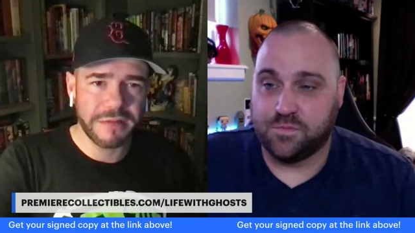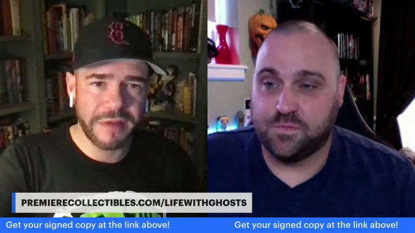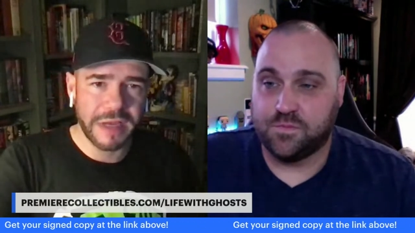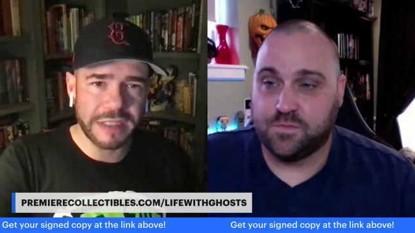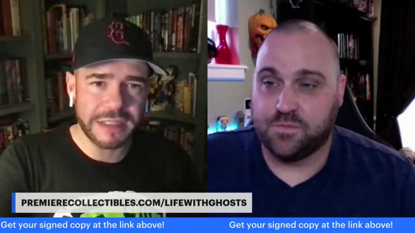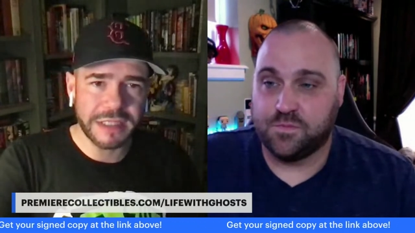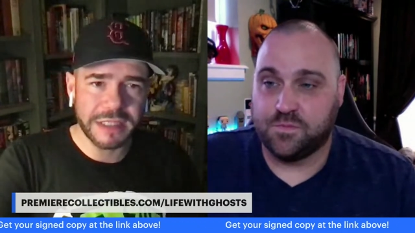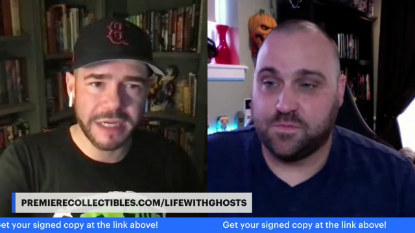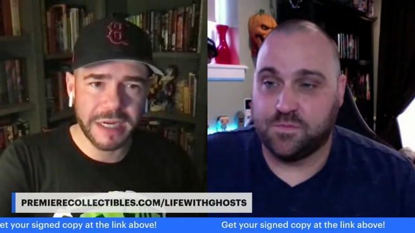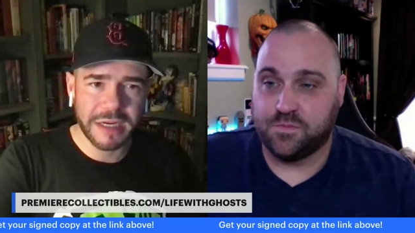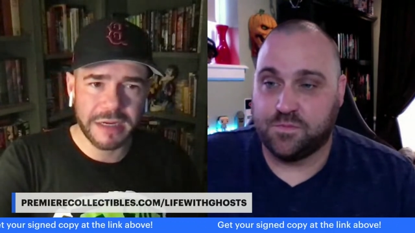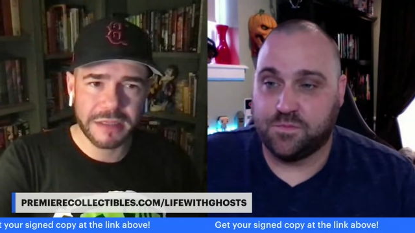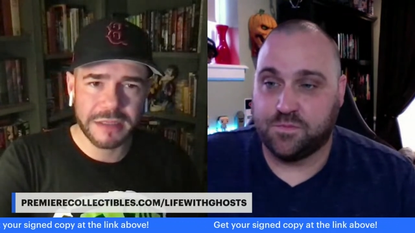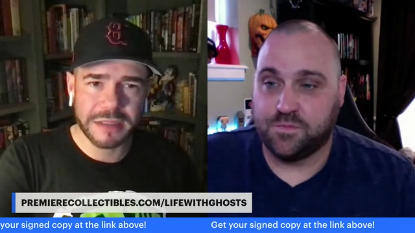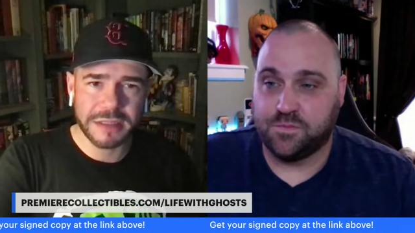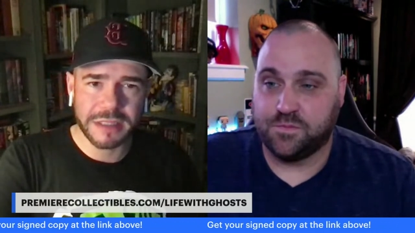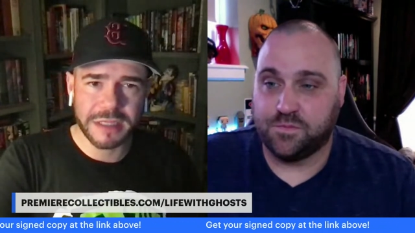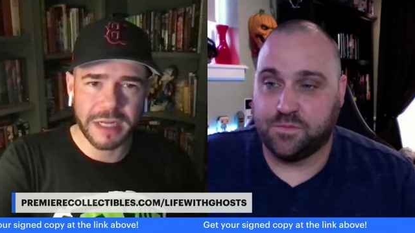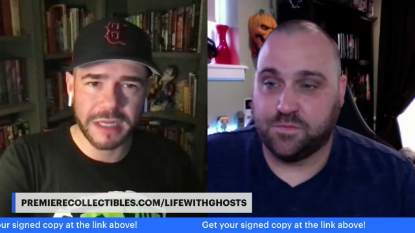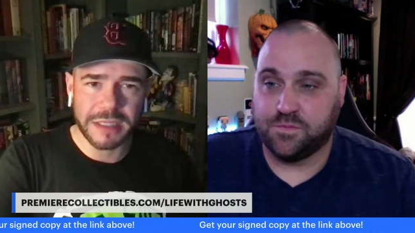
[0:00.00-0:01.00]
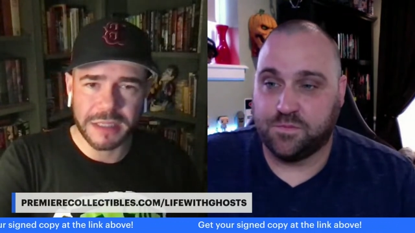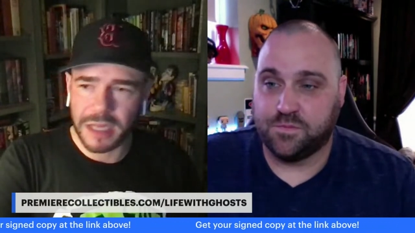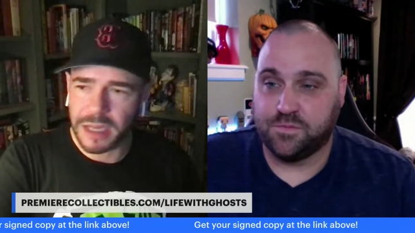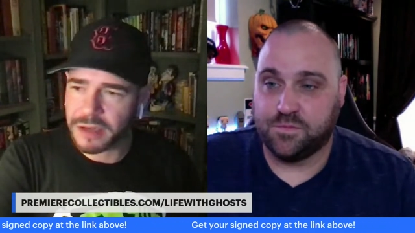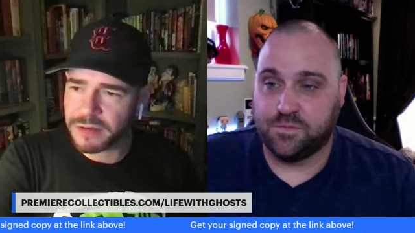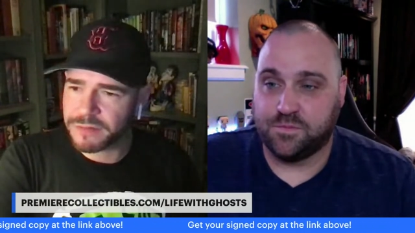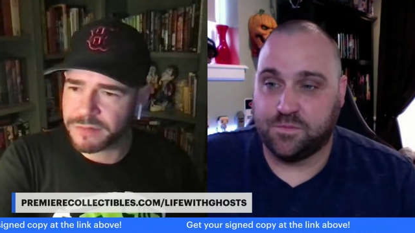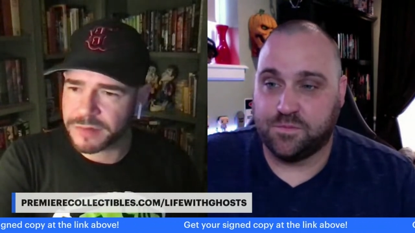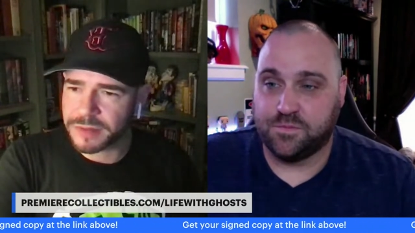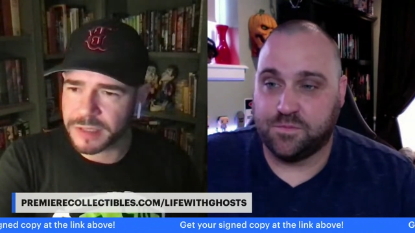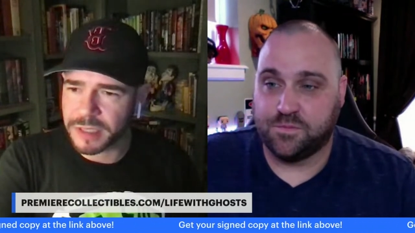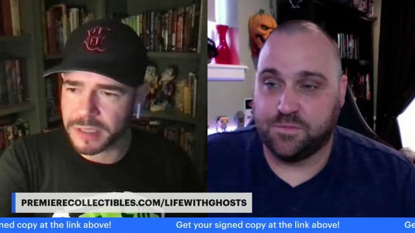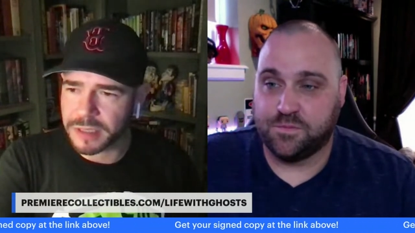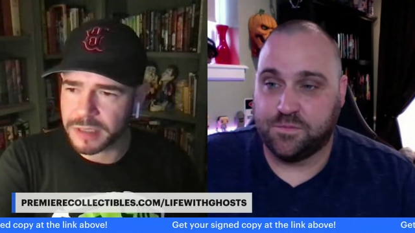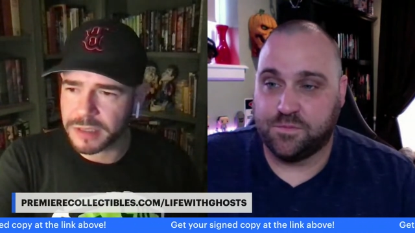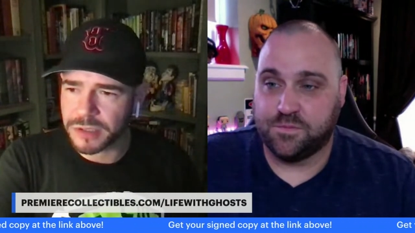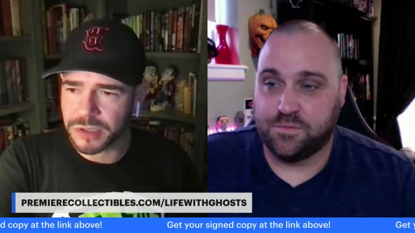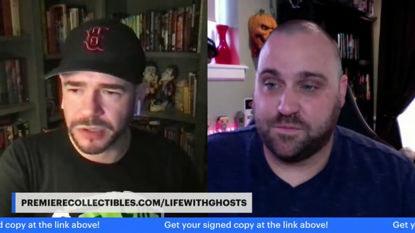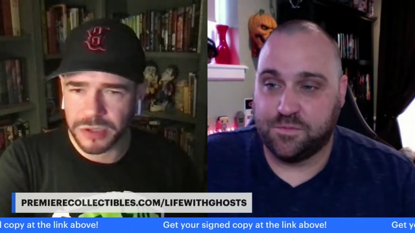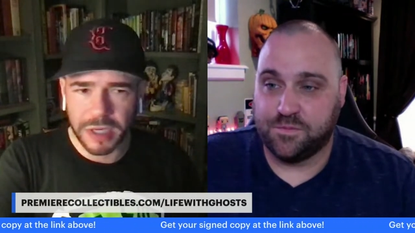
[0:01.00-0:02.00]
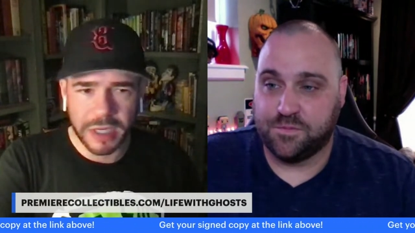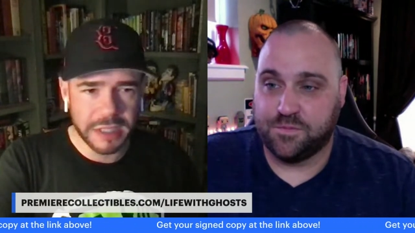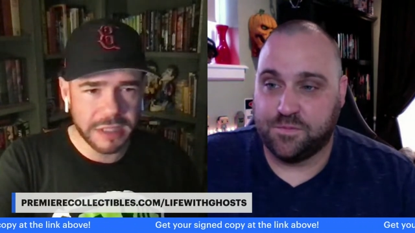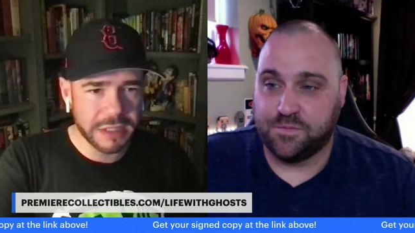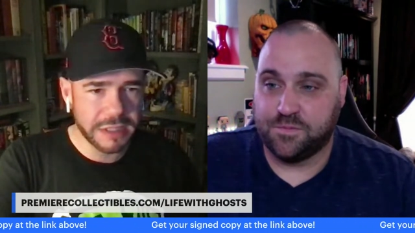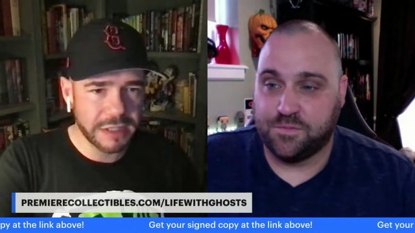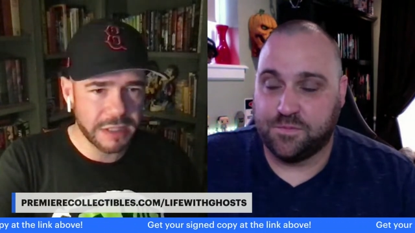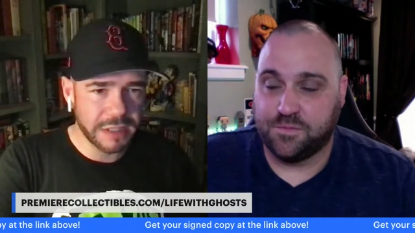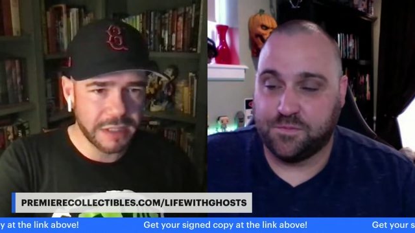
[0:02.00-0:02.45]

Speaker 1: the investigators that I love and, and trust.